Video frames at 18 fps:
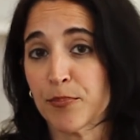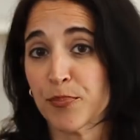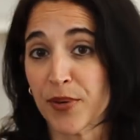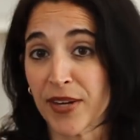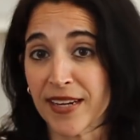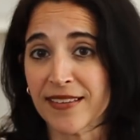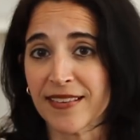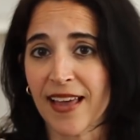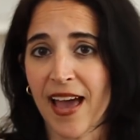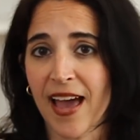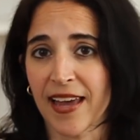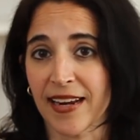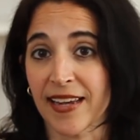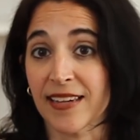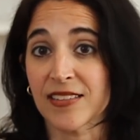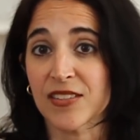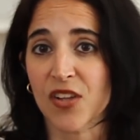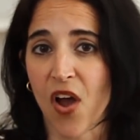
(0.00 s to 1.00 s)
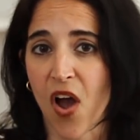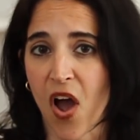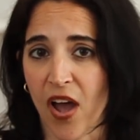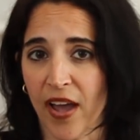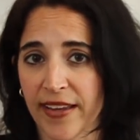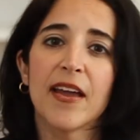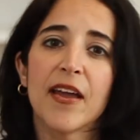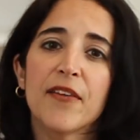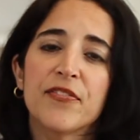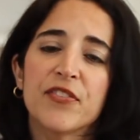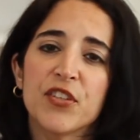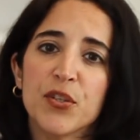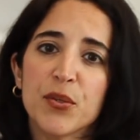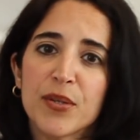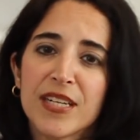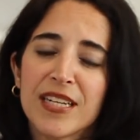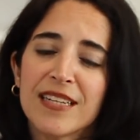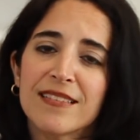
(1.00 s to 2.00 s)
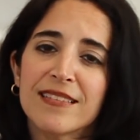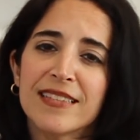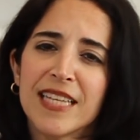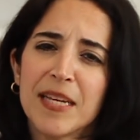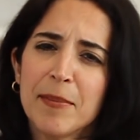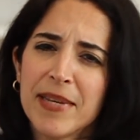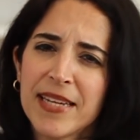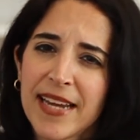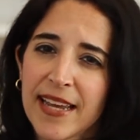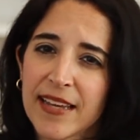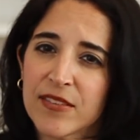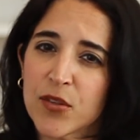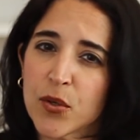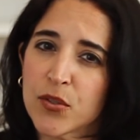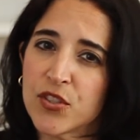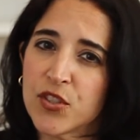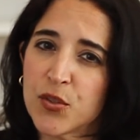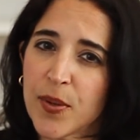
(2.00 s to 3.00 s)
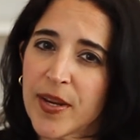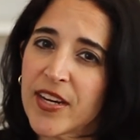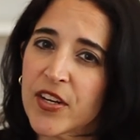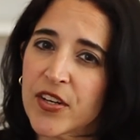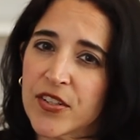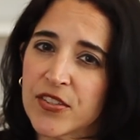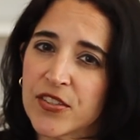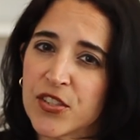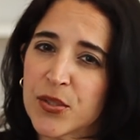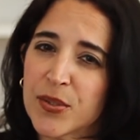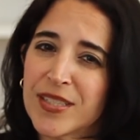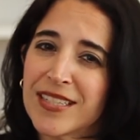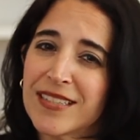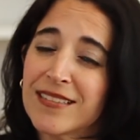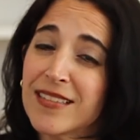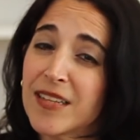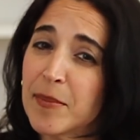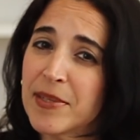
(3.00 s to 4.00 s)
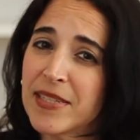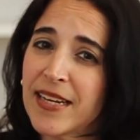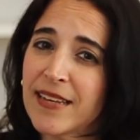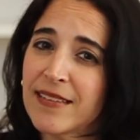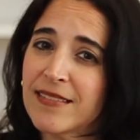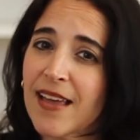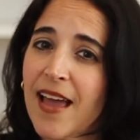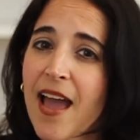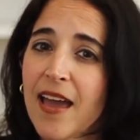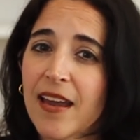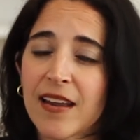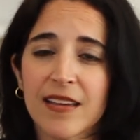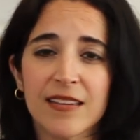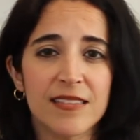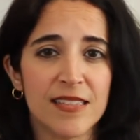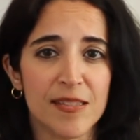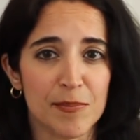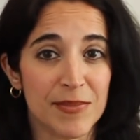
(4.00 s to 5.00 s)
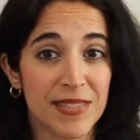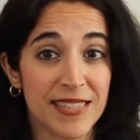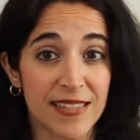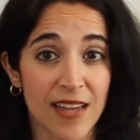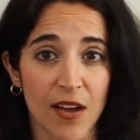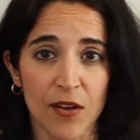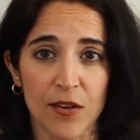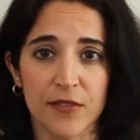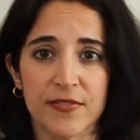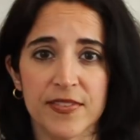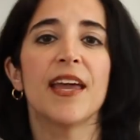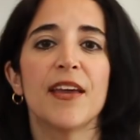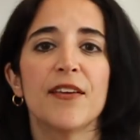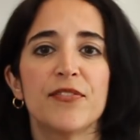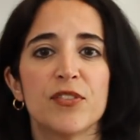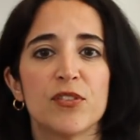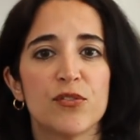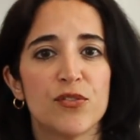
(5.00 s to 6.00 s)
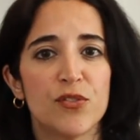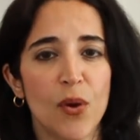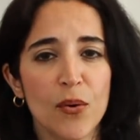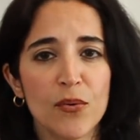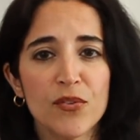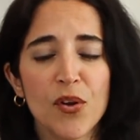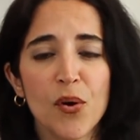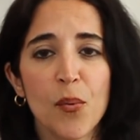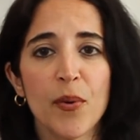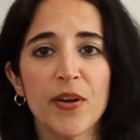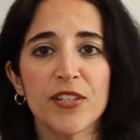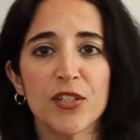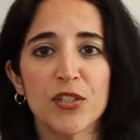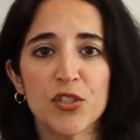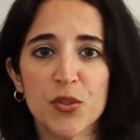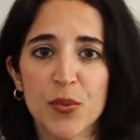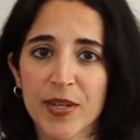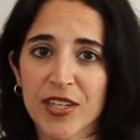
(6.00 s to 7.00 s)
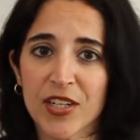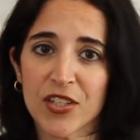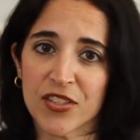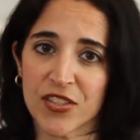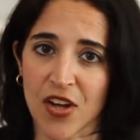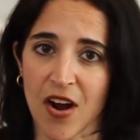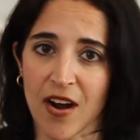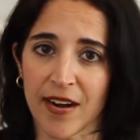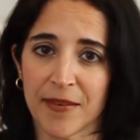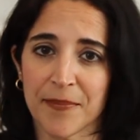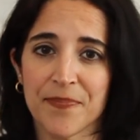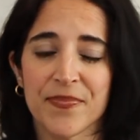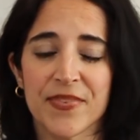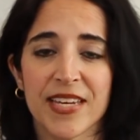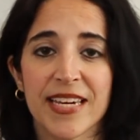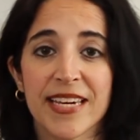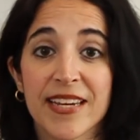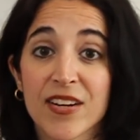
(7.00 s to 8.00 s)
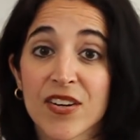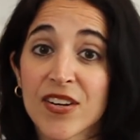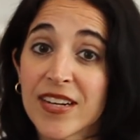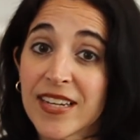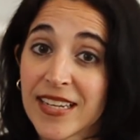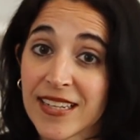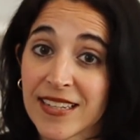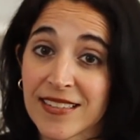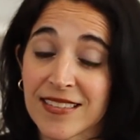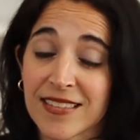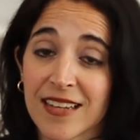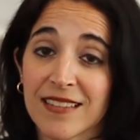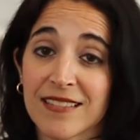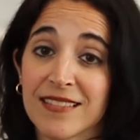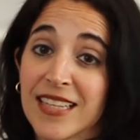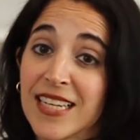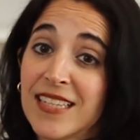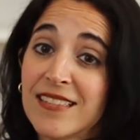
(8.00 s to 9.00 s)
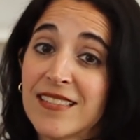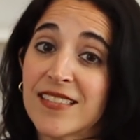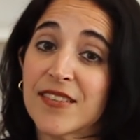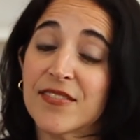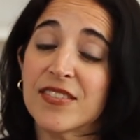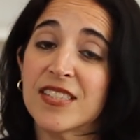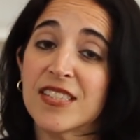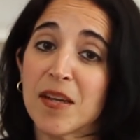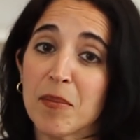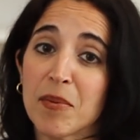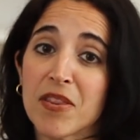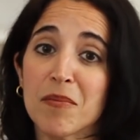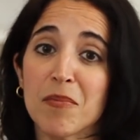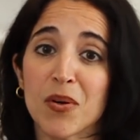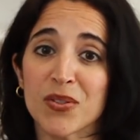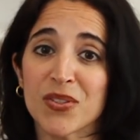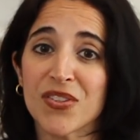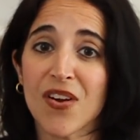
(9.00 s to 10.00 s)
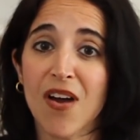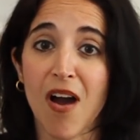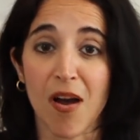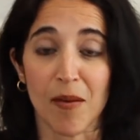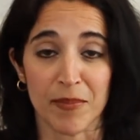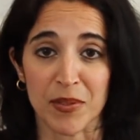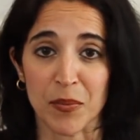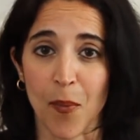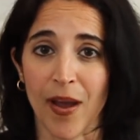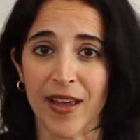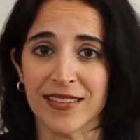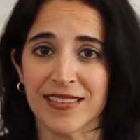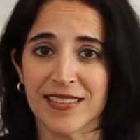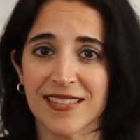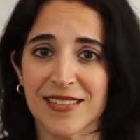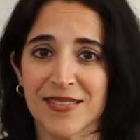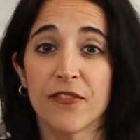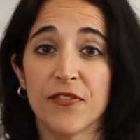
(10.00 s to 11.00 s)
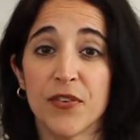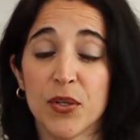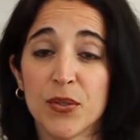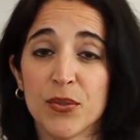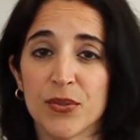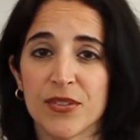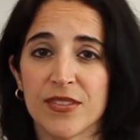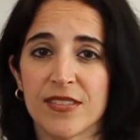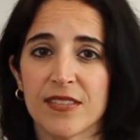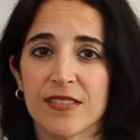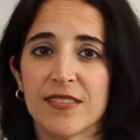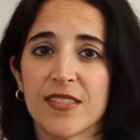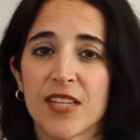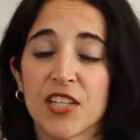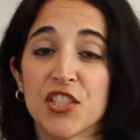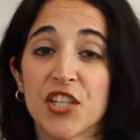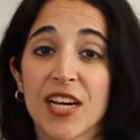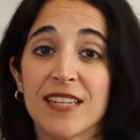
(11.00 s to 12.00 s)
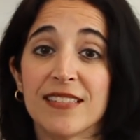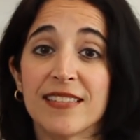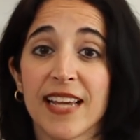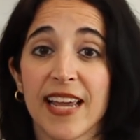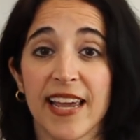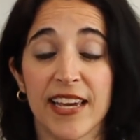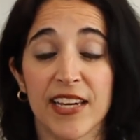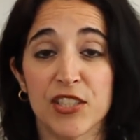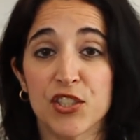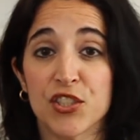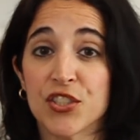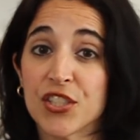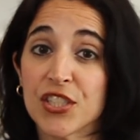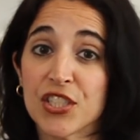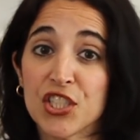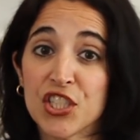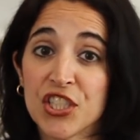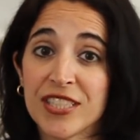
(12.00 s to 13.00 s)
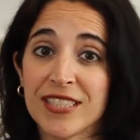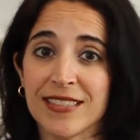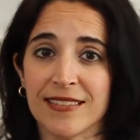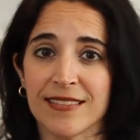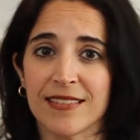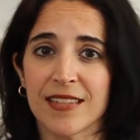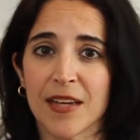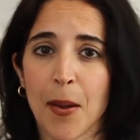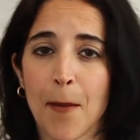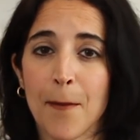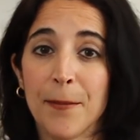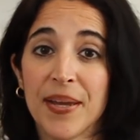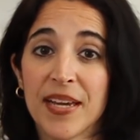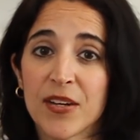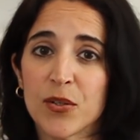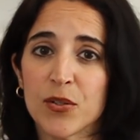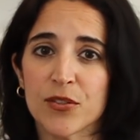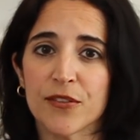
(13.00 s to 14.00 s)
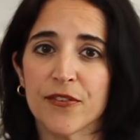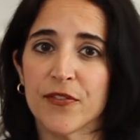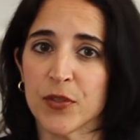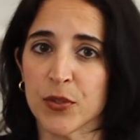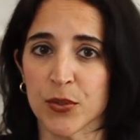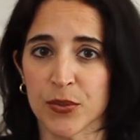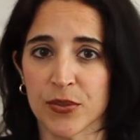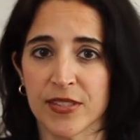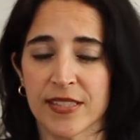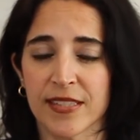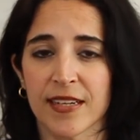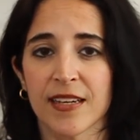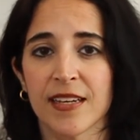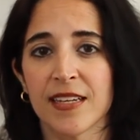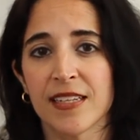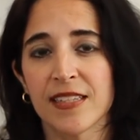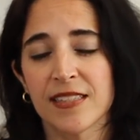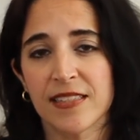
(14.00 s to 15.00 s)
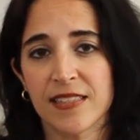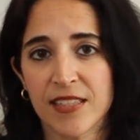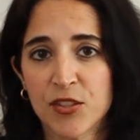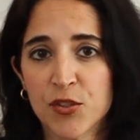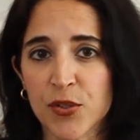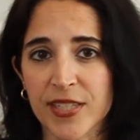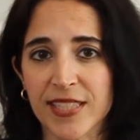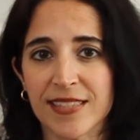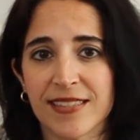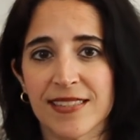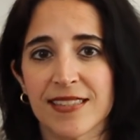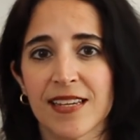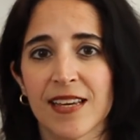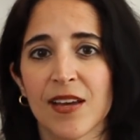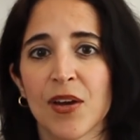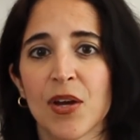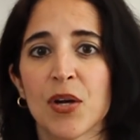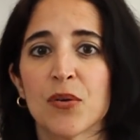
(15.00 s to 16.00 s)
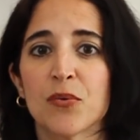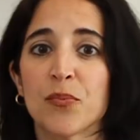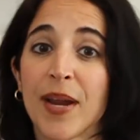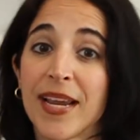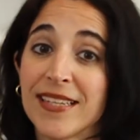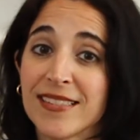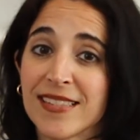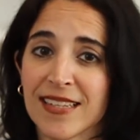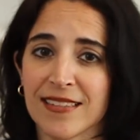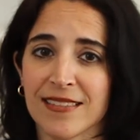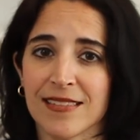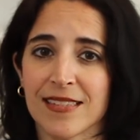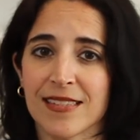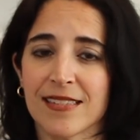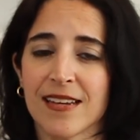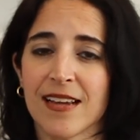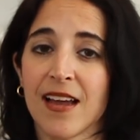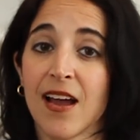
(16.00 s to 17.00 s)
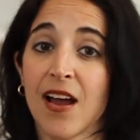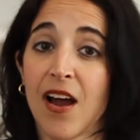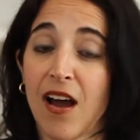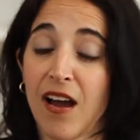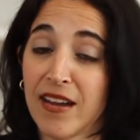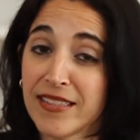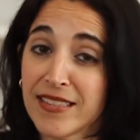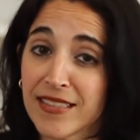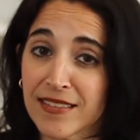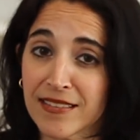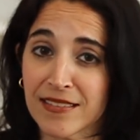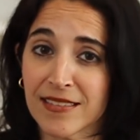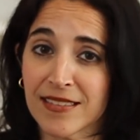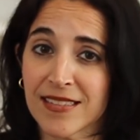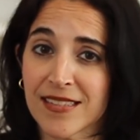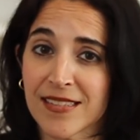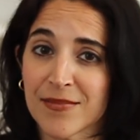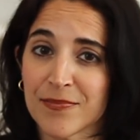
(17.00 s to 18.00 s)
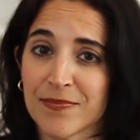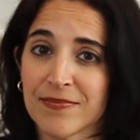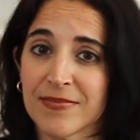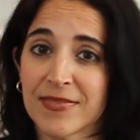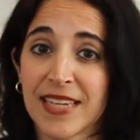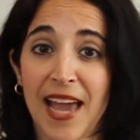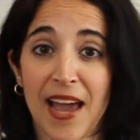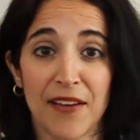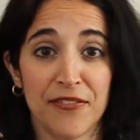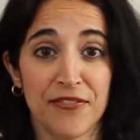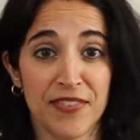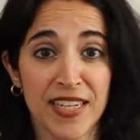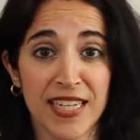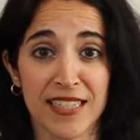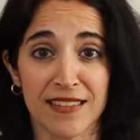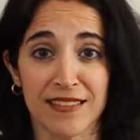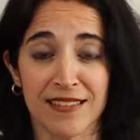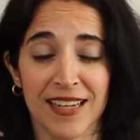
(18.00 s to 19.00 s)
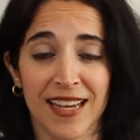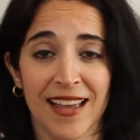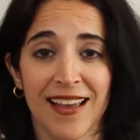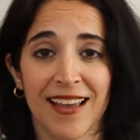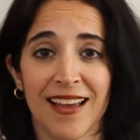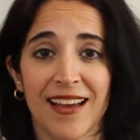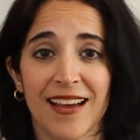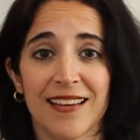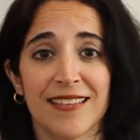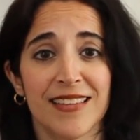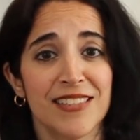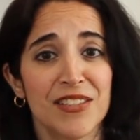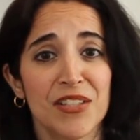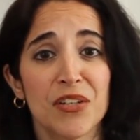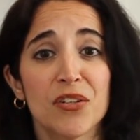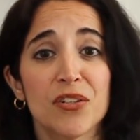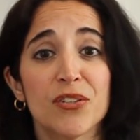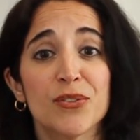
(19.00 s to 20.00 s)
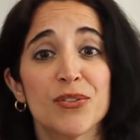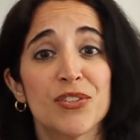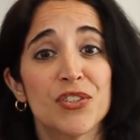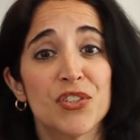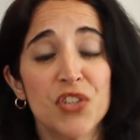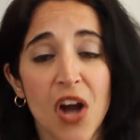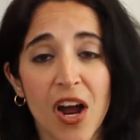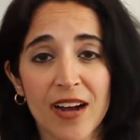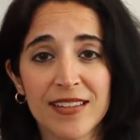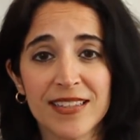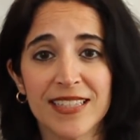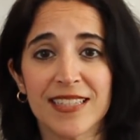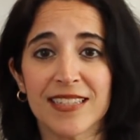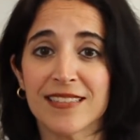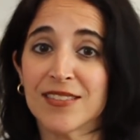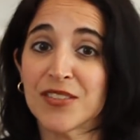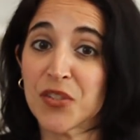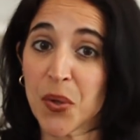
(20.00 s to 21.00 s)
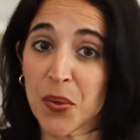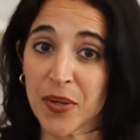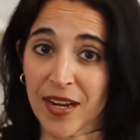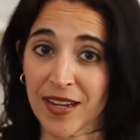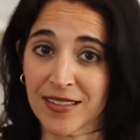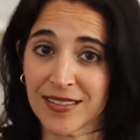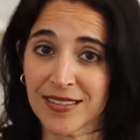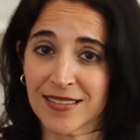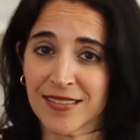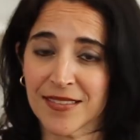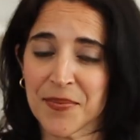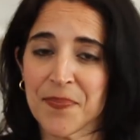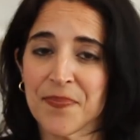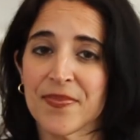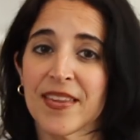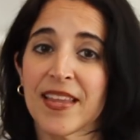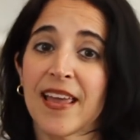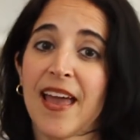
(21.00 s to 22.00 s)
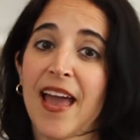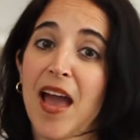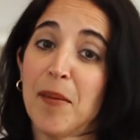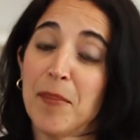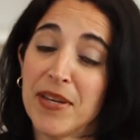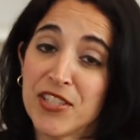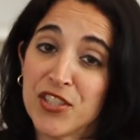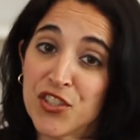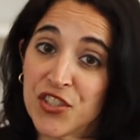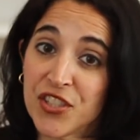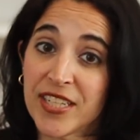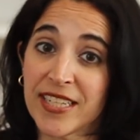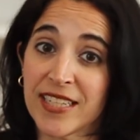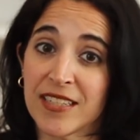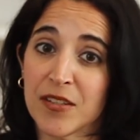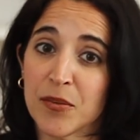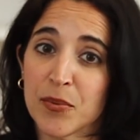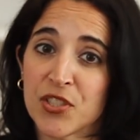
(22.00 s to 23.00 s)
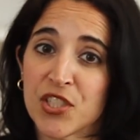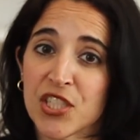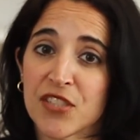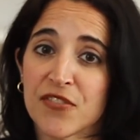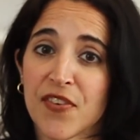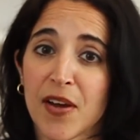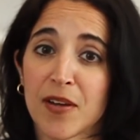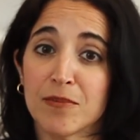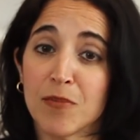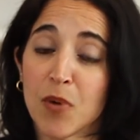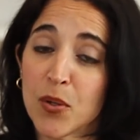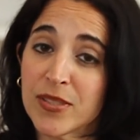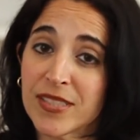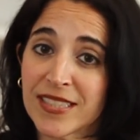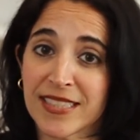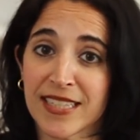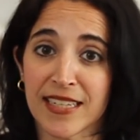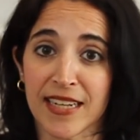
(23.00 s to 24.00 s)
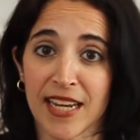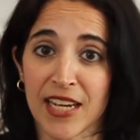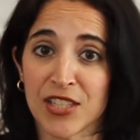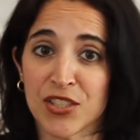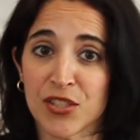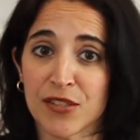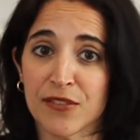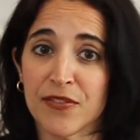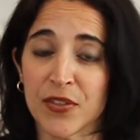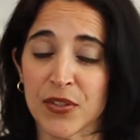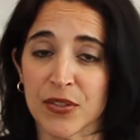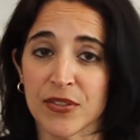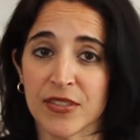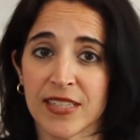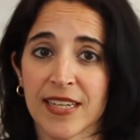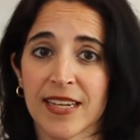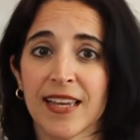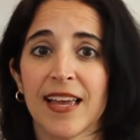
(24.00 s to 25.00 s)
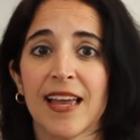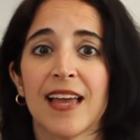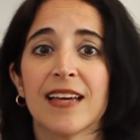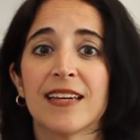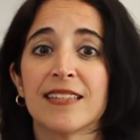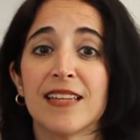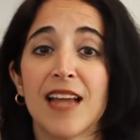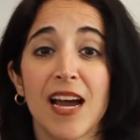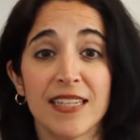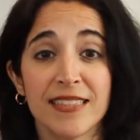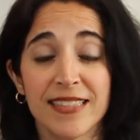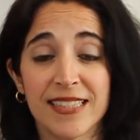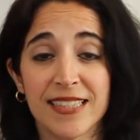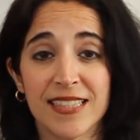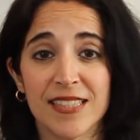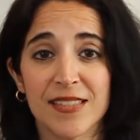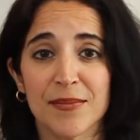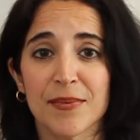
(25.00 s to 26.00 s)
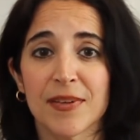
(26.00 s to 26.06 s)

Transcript: bring the headaches on. If you can eliminate those triggers, you can eliminate the headaches themselves. If you don't know what your triggers are, here is a list of some of the most common ones. Foods such as aged cheese, pickled foods, citrus, raisins, onions, caffeine, and this includes chocolate and sodas, MSG, which is found mostly in Asian food, nuts,